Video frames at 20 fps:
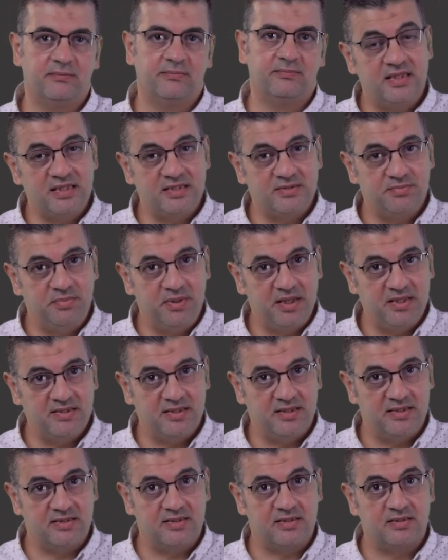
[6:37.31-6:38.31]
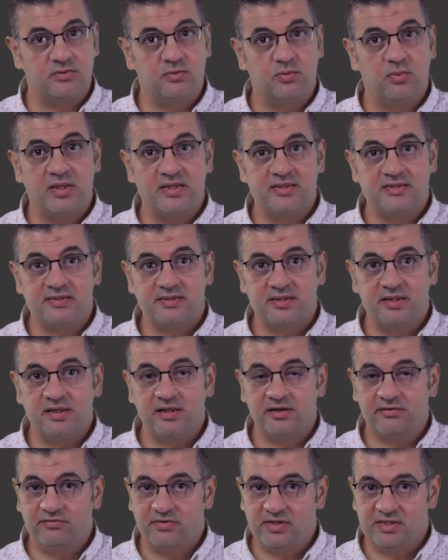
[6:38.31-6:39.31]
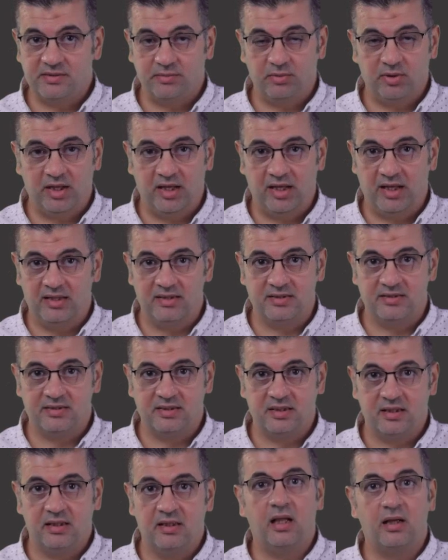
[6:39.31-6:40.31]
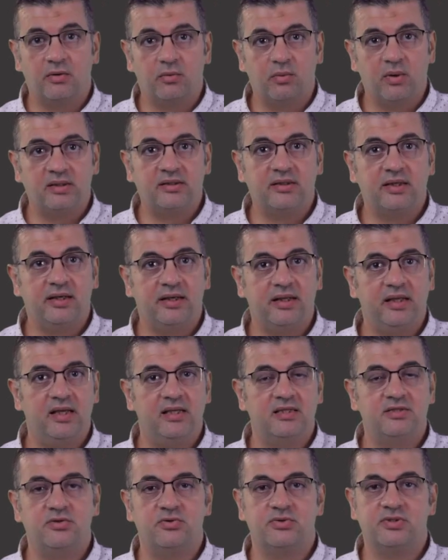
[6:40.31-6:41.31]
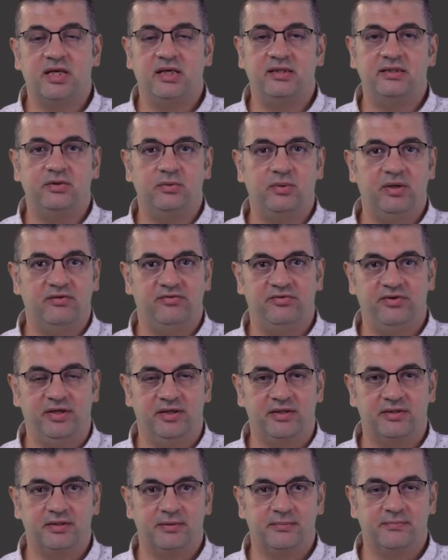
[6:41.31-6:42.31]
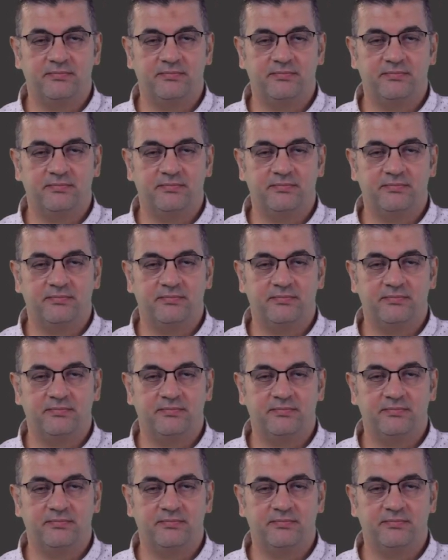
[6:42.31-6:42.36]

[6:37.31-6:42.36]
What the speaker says: These businesses with their visible hands are what create society welfare.